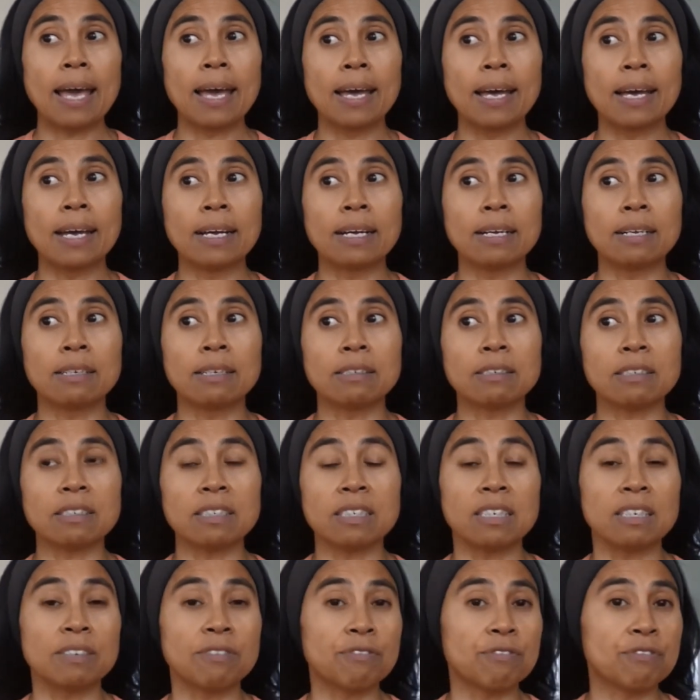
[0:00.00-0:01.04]
And
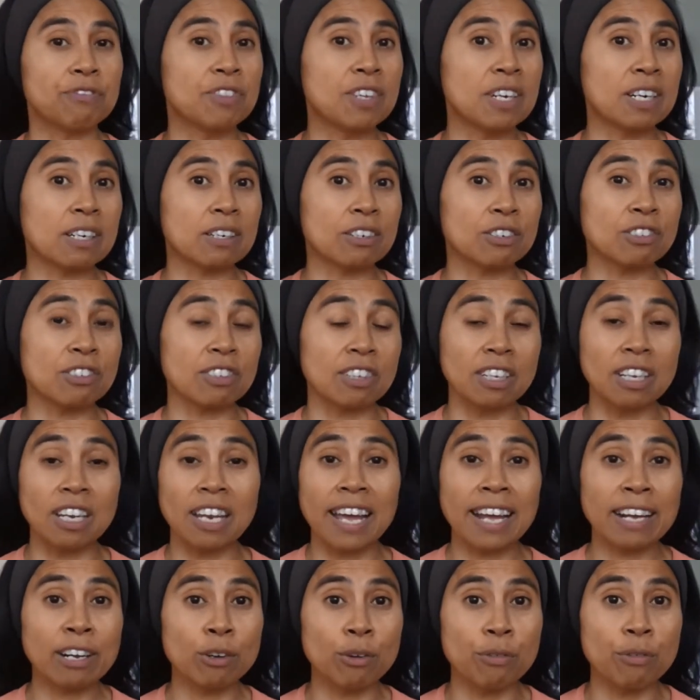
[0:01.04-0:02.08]
if there's a
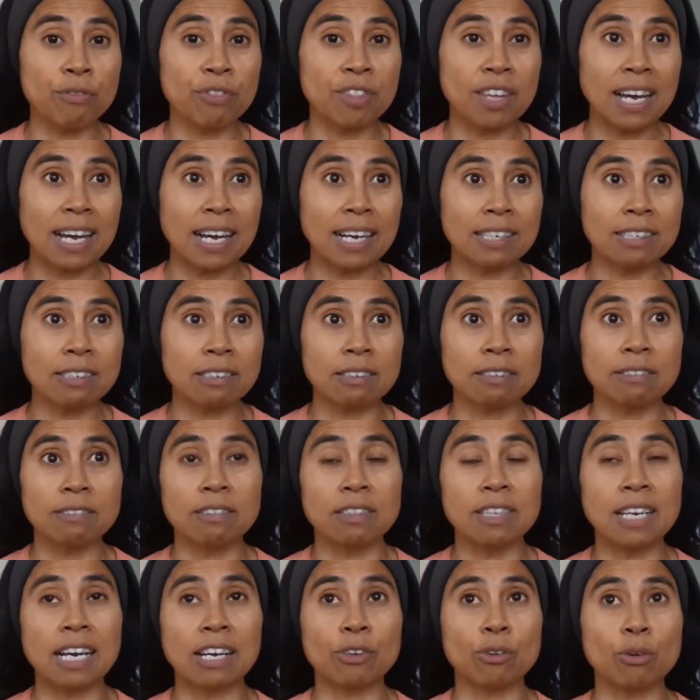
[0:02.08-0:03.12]
lack of that,
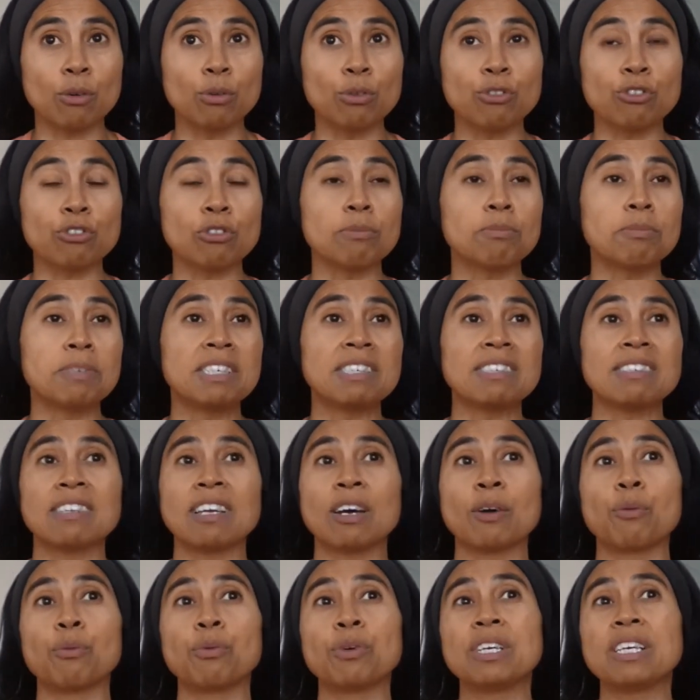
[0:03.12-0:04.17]
that also means
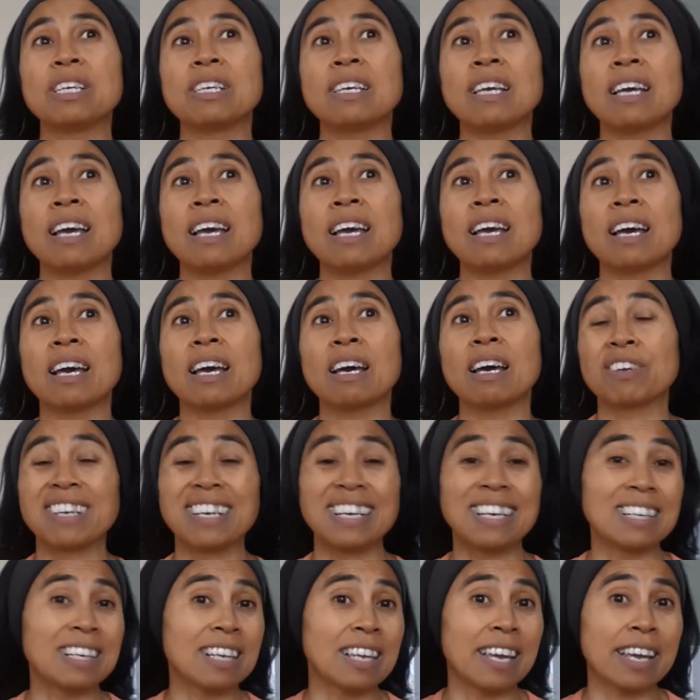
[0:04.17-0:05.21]
that we have
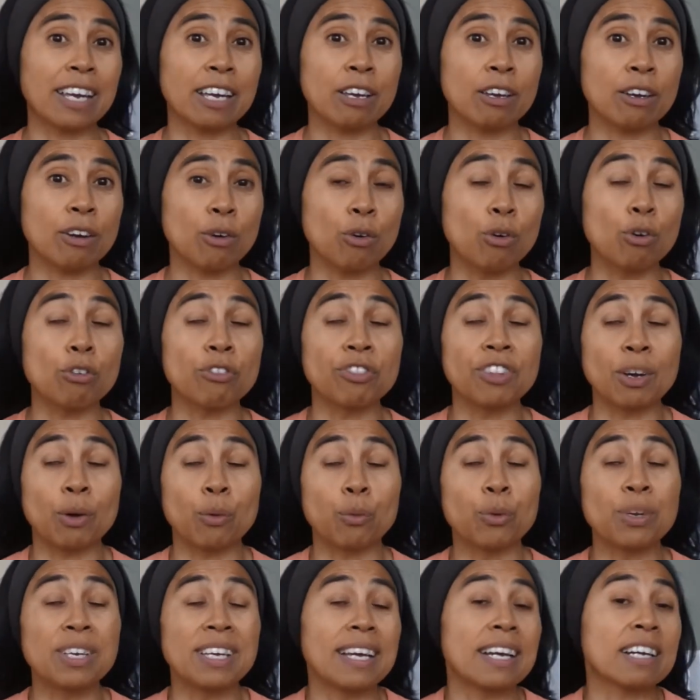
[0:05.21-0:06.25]
a lack, or
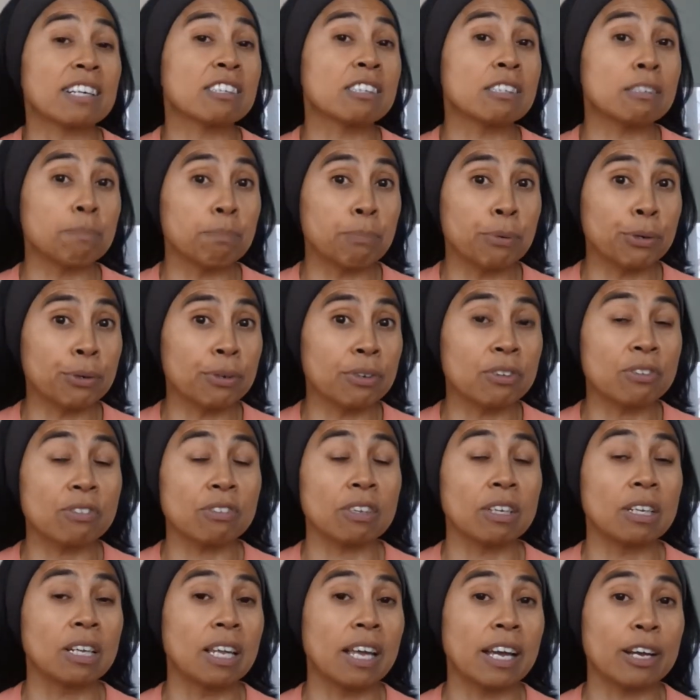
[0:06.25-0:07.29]
that we
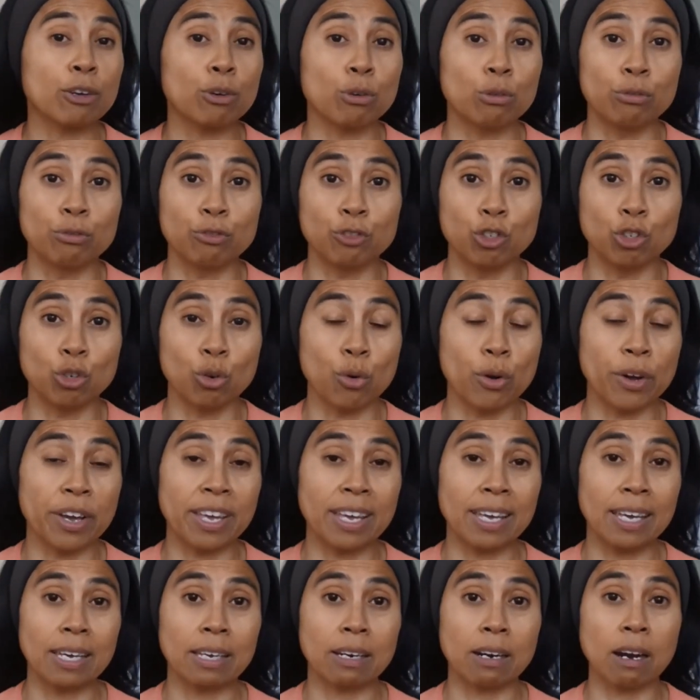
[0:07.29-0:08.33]
experience a lack of
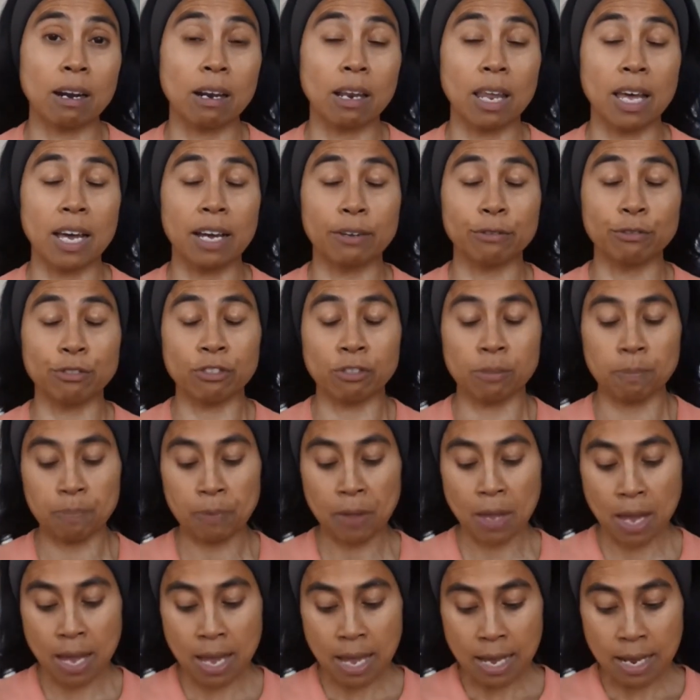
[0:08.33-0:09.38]
joy in our lives.
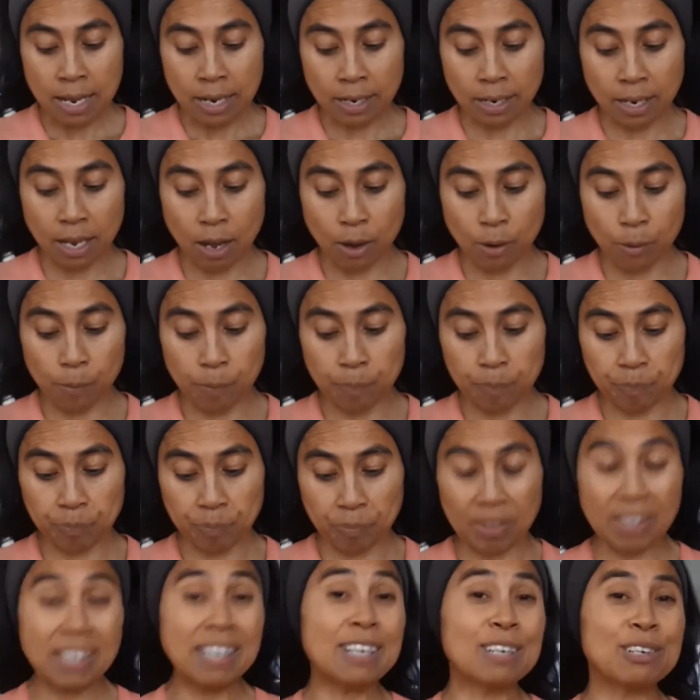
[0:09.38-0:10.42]
Now,
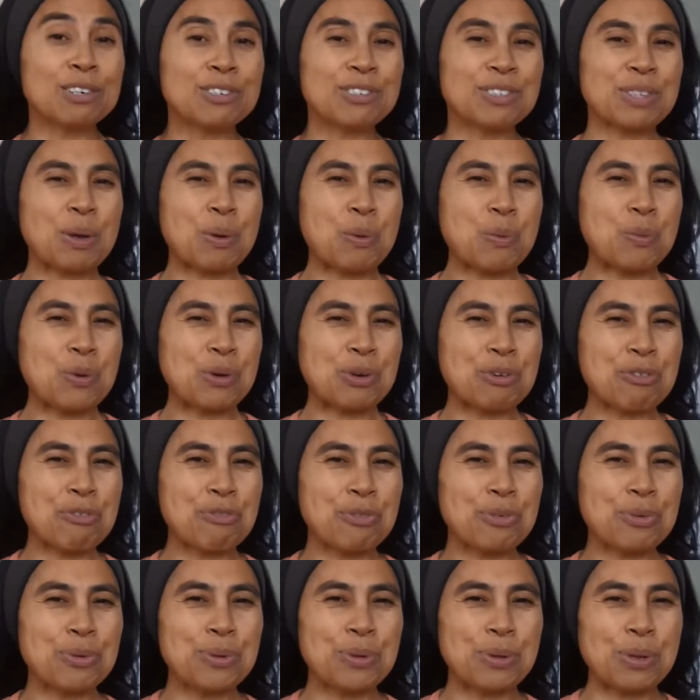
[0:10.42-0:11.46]
here's that
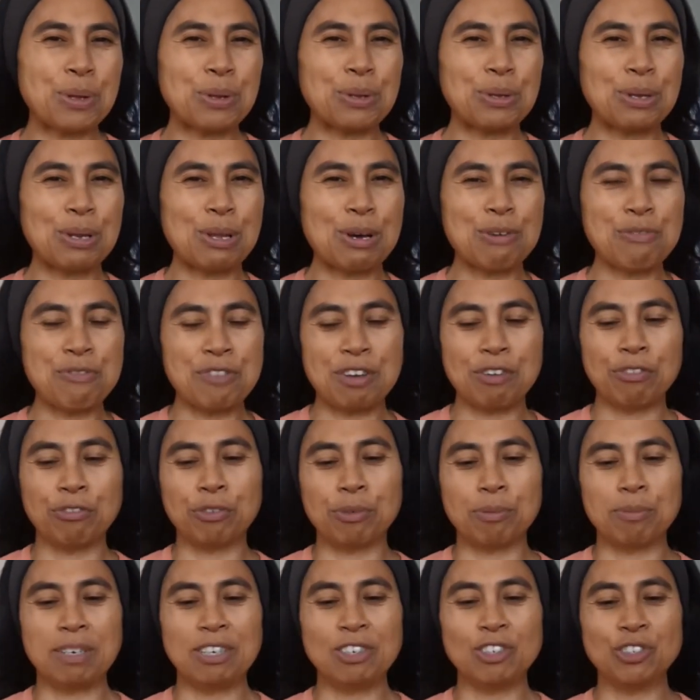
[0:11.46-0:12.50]
wonderful love
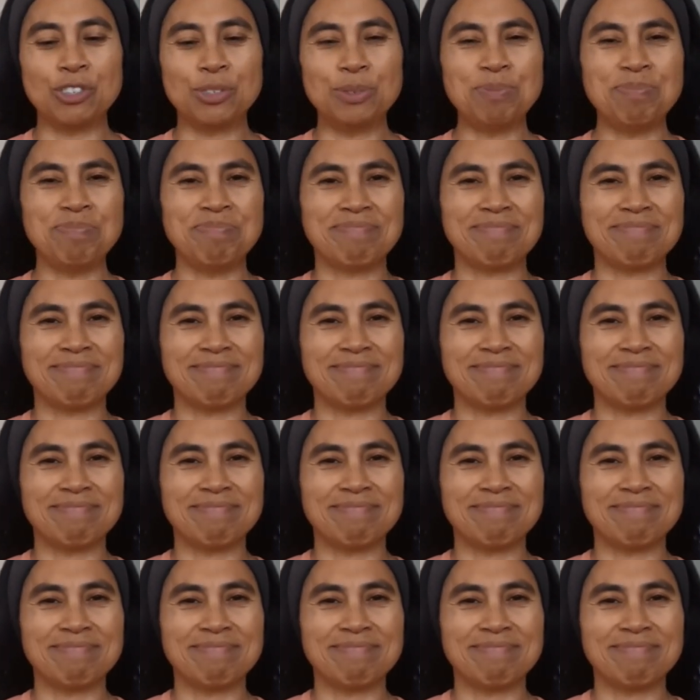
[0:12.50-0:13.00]
affirmation.